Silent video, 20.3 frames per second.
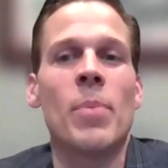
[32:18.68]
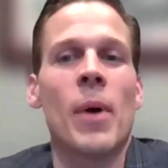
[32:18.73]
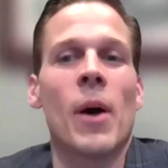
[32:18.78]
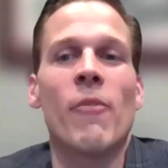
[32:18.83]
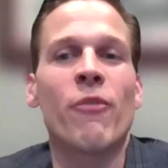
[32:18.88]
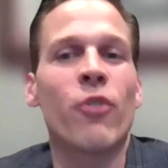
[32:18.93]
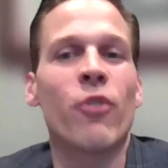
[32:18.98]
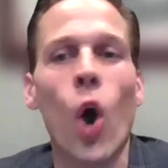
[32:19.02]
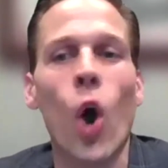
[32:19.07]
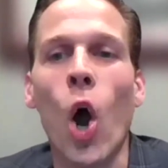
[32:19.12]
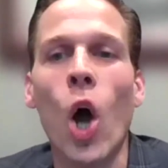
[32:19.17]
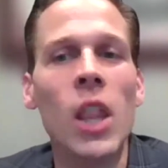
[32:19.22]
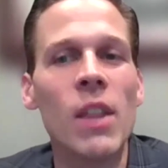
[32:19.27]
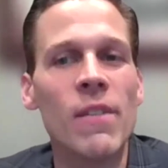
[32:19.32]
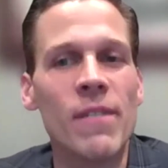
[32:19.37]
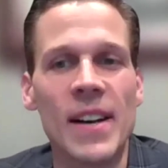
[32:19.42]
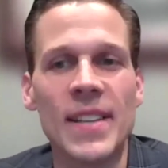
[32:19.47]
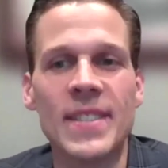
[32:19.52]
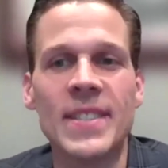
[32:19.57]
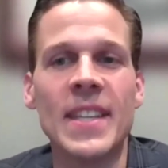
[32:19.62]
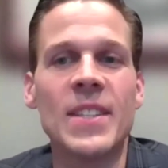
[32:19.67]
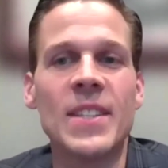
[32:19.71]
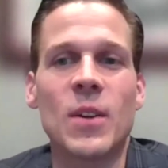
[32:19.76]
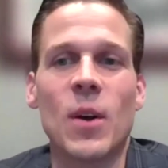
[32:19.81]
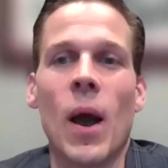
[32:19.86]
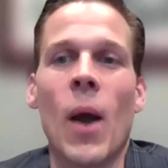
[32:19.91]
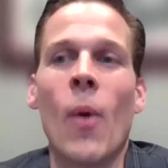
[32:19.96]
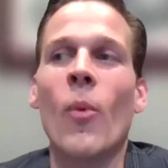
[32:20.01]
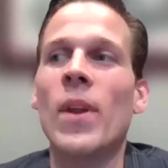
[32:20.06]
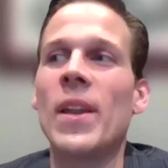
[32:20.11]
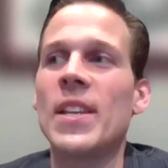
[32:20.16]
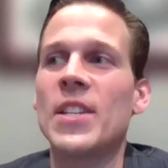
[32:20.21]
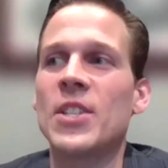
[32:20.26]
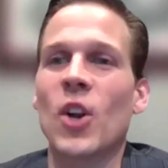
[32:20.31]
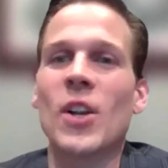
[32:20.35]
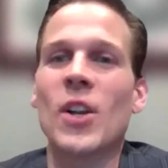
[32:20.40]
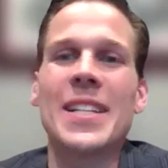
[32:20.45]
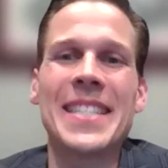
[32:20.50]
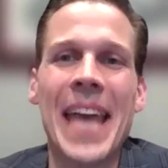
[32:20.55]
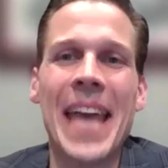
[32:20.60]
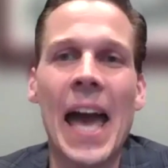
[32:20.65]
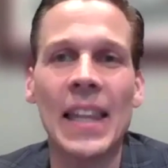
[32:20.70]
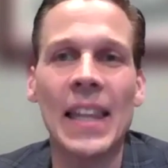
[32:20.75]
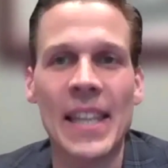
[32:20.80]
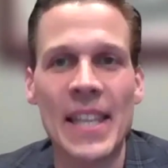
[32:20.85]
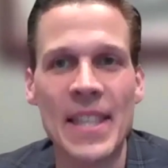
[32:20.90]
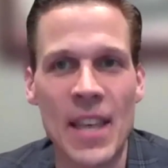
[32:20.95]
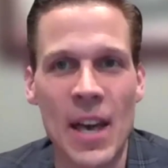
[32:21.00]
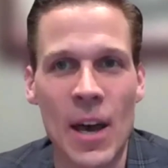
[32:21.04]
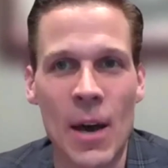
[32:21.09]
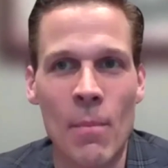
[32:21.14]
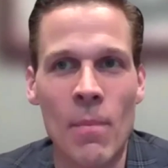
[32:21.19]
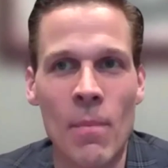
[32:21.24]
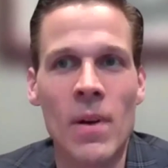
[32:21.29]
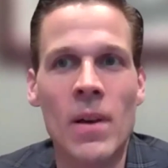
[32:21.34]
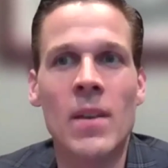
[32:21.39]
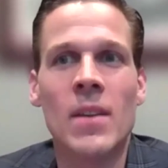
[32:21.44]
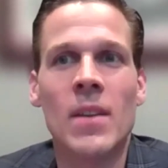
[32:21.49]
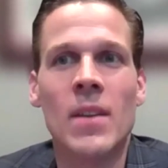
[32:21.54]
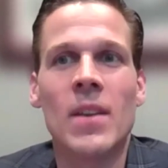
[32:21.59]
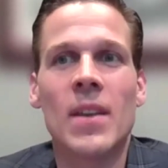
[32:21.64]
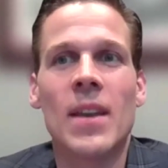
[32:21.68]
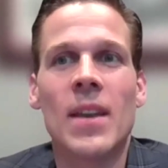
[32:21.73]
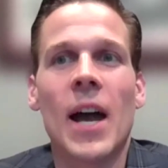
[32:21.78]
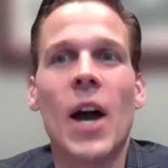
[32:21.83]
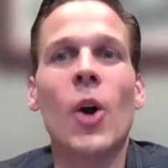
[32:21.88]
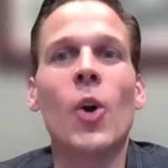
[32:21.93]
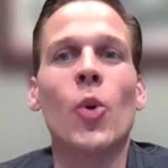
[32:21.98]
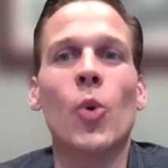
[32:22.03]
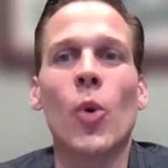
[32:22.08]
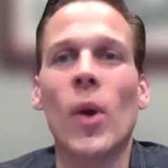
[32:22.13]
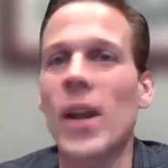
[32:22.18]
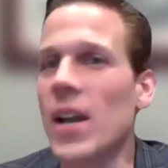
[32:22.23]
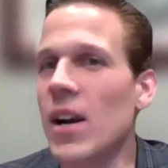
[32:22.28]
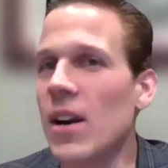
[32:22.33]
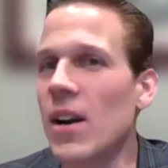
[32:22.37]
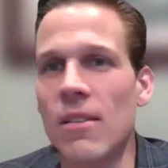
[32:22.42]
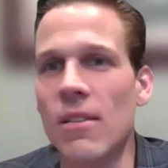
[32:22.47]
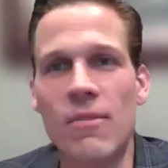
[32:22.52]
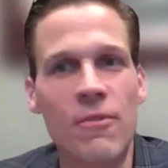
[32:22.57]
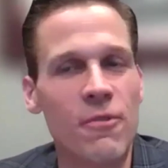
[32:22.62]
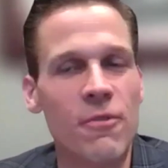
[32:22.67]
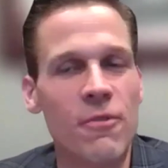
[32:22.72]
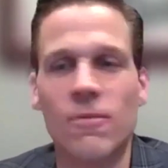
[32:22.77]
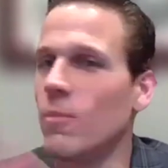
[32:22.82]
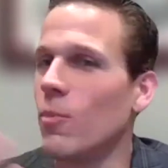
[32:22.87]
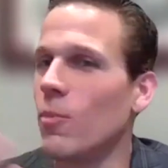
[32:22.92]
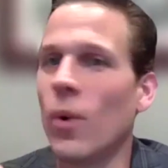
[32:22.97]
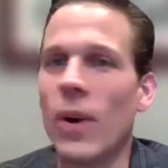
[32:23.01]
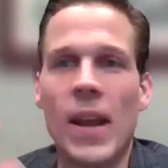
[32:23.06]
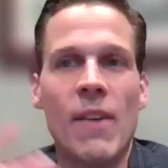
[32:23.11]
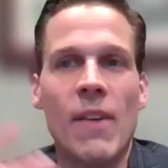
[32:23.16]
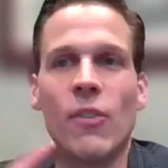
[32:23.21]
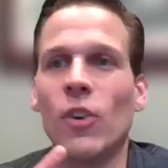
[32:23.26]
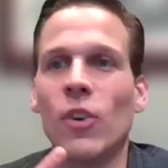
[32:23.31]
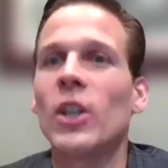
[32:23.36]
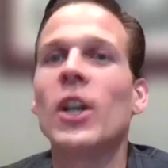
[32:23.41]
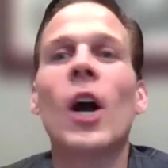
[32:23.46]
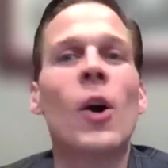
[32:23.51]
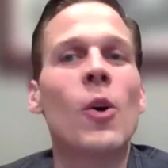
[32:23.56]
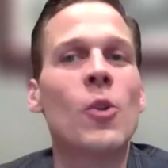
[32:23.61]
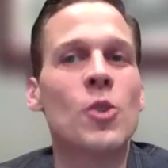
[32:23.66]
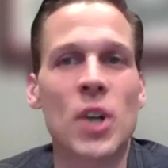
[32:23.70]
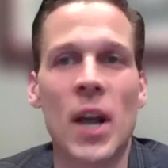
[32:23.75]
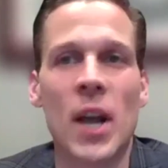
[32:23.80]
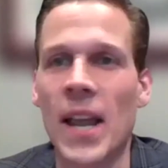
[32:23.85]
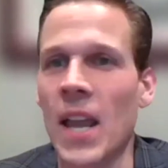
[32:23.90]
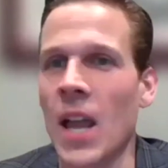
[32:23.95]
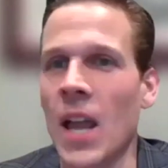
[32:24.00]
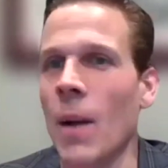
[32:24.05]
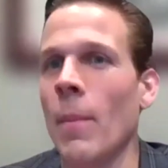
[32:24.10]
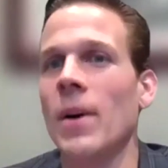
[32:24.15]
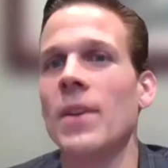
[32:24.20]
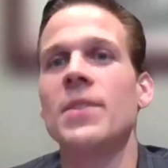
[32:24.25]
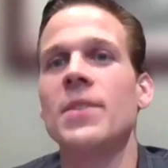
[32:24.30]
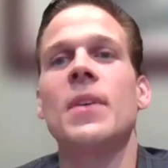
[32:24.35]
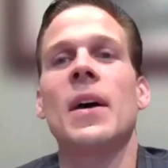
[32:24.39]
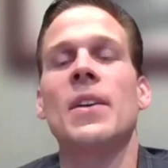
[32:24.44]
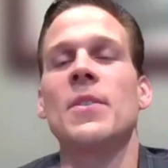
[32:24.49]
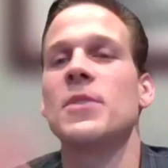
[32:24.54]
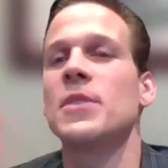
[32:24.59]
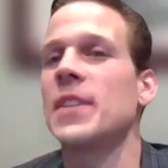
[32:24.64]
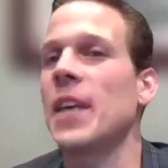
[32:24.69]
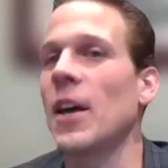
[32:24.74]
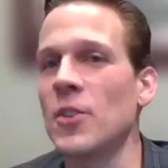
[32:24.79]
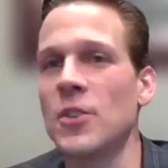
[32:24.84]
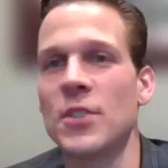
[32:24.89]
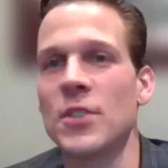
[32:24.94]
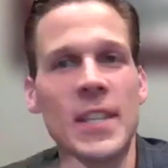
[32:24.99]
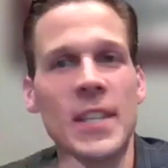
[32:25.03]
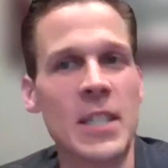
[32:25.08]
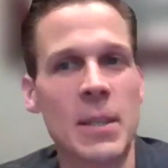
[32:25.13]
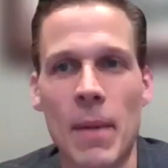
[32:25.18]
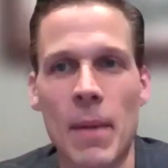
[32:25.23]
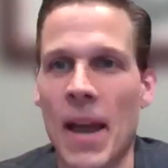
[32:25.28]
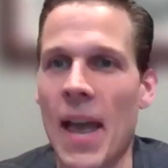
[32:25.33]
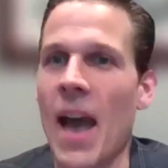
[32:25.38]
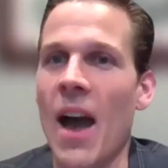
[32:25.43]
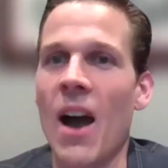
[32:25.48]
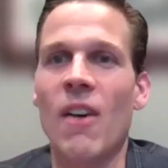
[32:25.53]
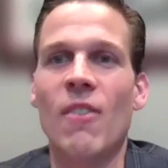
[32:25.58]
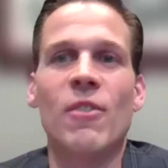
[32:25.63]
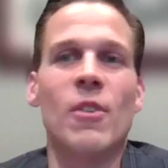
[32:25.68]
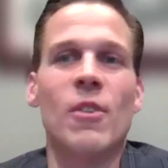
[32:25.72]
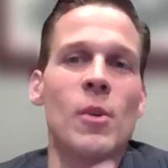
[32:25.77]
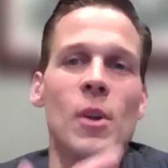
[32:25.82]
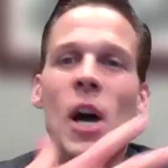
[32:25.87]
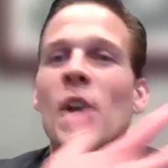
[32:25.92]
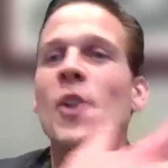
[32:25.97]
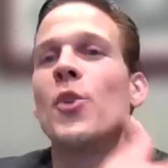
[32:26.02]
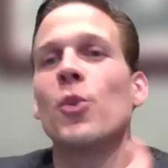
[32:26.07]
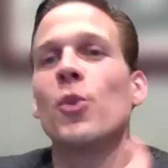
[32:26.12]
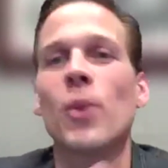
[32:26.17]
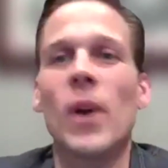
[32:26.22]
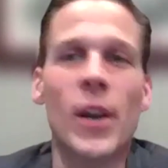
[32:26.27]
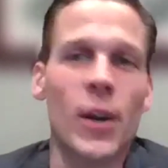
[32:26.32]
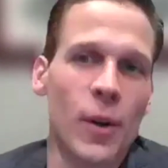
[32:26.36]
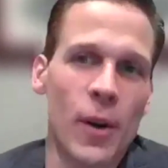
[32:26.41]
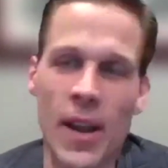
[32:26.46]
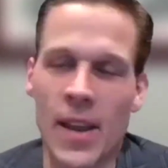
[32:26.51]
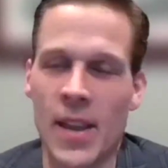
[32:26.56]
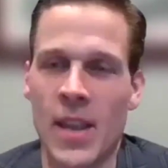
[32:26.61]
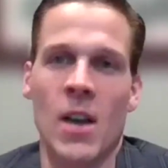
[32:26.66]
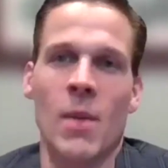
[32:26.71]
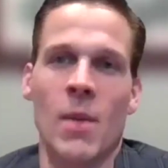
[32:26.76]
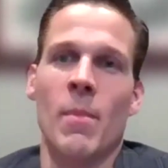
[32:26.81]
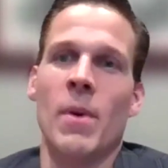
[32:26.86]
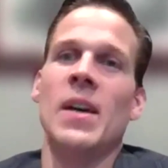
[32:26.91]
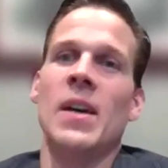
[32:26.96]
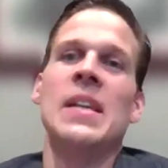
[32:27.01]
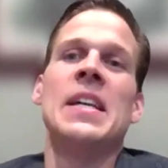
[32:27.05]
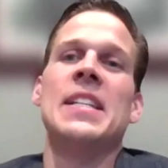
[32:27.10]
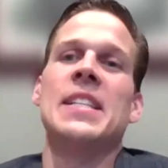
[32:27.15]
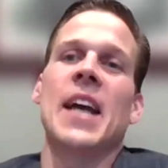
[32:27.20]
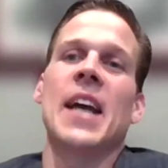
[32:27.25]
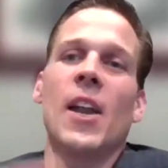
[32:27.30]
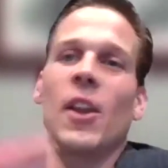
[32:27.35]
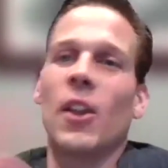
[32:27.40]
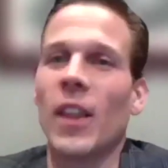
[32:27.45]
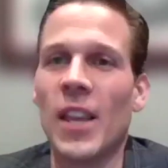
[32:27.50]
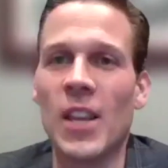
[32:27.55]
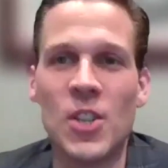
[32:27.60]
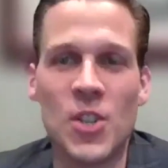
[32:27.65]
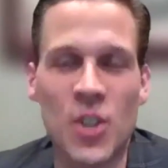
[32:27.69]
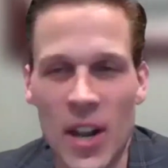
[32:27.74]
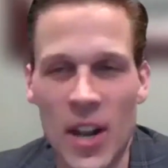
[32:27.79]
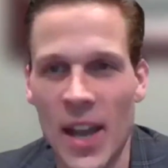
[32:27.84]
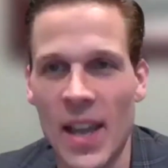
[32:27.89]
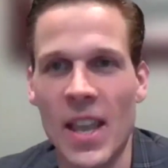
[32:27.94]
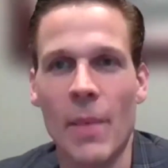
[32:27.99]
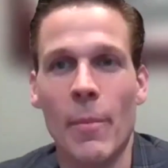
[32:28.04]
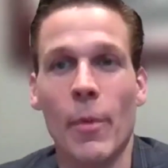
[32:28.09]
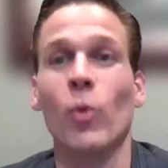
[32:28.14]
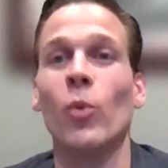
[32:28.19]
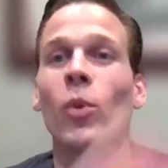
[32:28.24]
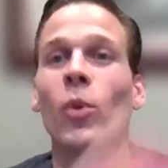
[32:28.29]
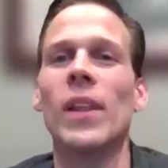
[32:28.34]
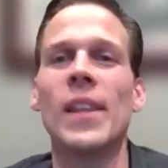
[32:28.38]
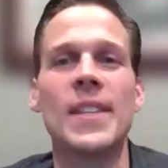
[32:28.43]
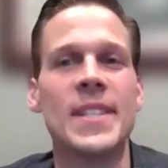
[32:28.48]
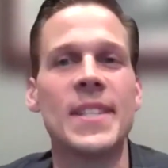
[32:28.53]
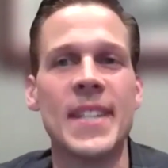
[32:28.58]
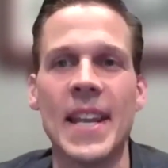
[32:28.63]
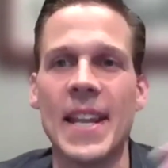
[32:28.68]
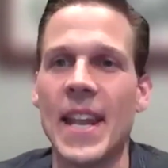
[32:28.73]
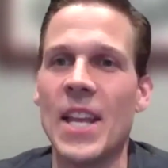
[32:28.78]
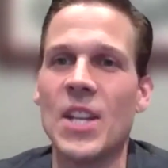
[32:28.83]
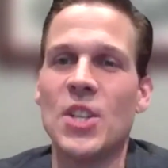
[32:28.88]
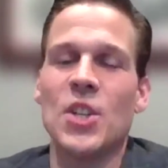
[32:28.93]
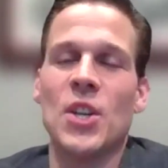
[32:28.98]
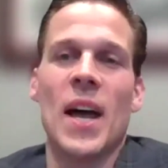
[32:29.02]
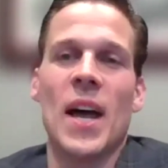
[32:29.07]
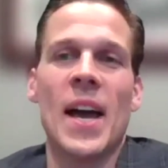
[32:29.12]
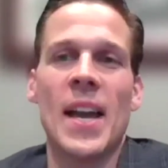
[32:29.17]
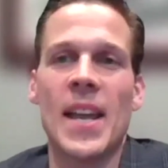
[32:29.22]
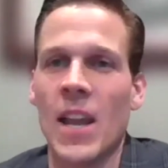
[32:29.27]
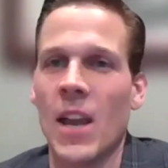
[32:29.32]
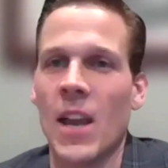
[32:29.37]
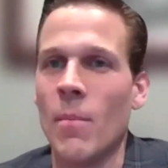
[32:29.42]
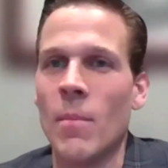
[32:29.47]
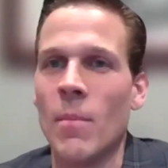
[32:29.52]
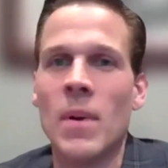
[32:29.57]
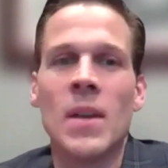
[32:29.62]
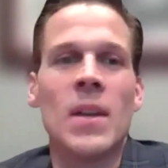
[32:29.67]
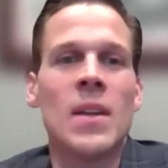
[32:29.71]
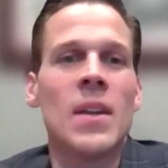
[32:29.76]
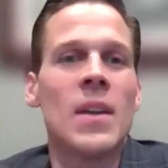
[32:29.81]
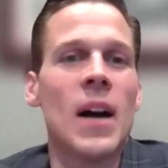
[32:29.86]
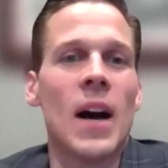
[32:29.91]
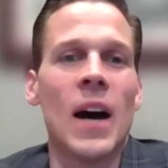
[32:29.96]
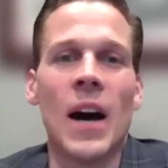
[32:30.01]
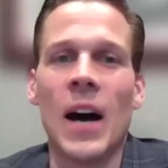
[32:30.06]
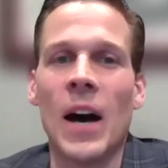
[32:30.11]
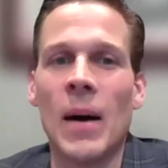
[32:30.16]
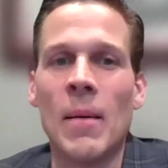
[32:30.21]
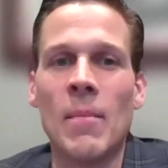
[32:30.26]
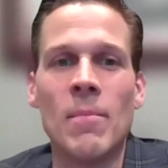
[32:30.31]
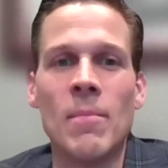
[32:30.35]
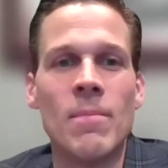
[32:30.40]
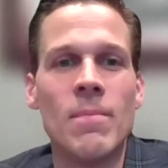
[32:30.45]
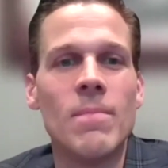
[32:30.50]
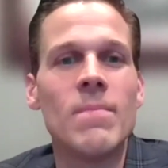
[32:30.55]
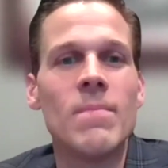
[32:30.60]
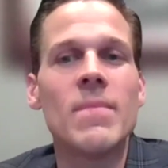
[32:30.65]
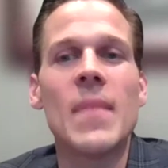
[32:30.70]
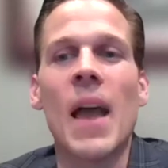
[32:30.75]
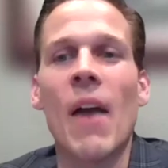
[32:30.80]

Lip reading: but for all of us, I wanted to start telling them how great of whatever coach I am, a sales system I have, an underwriter I am, a title agent I am, a real estate agent I am.